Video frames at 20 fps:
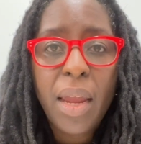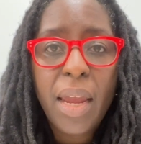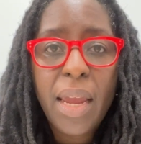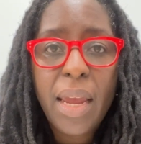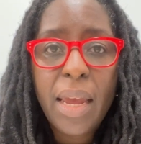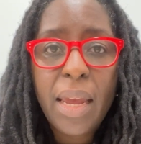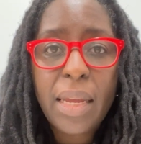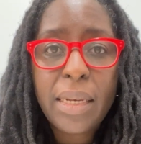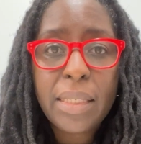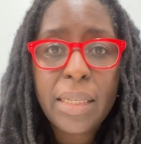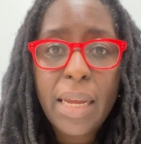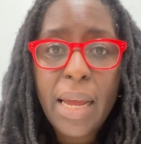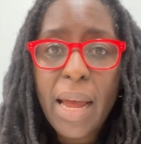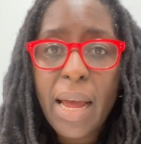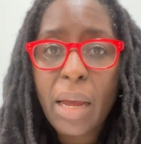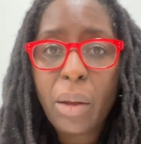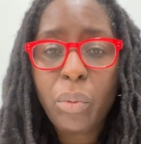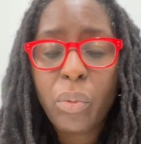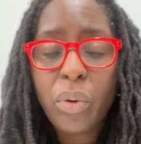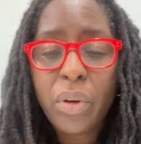and
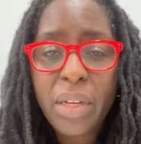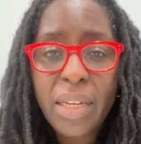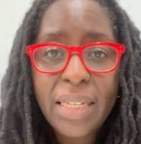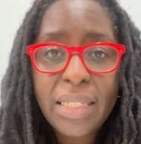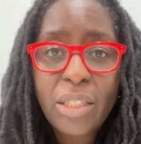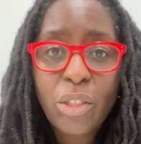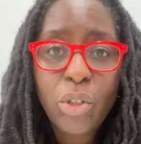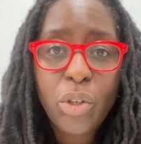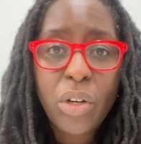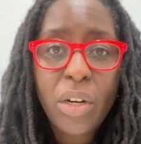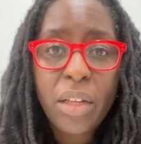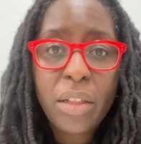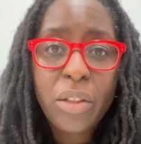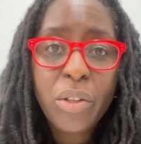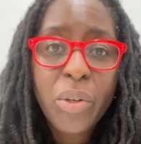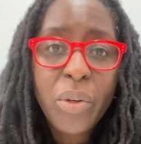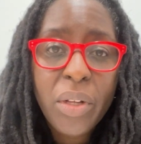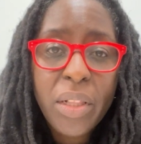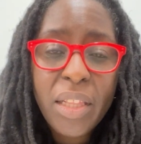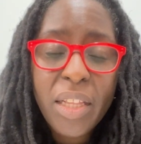I will insert a
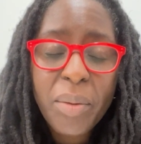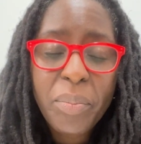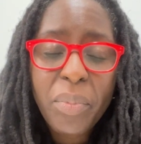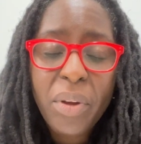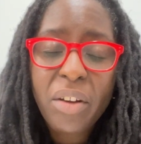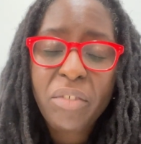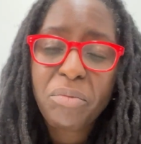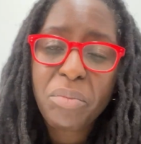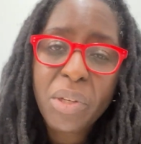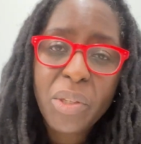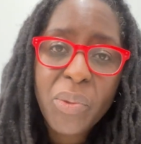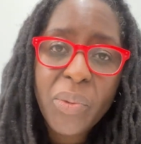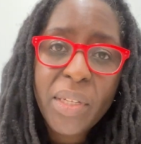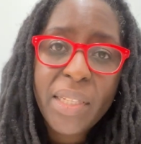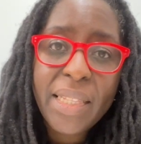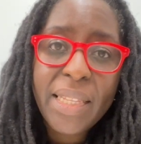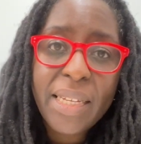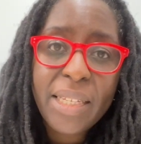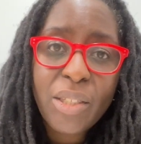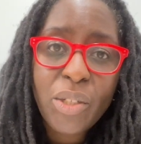little clip of me
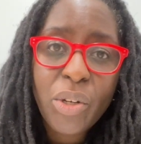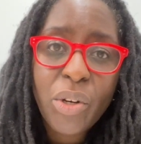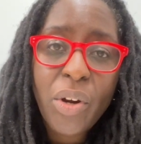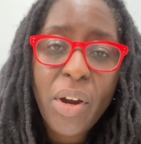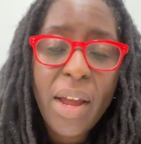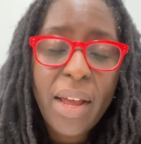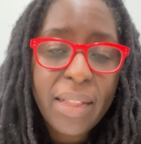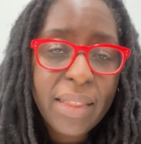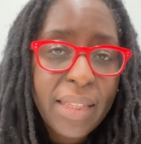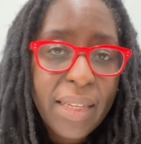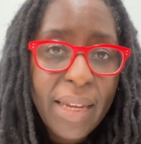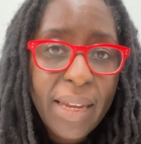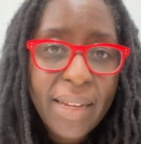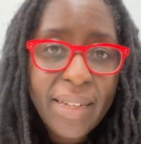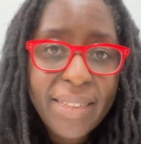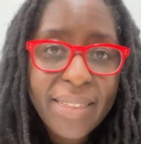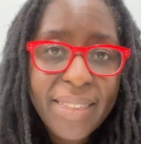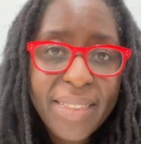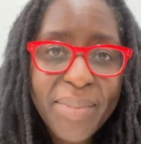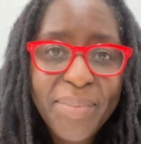doing laser at the
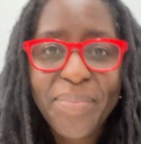end.